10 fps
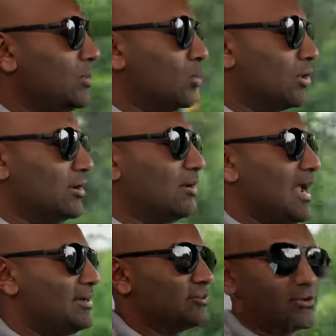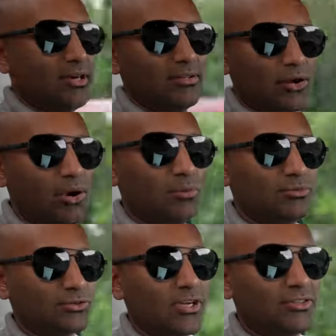We're entering the home
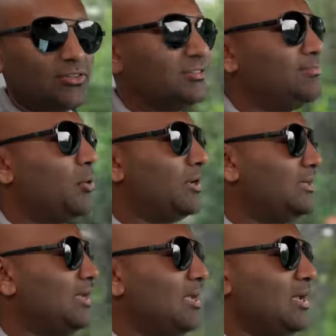stretch at this point.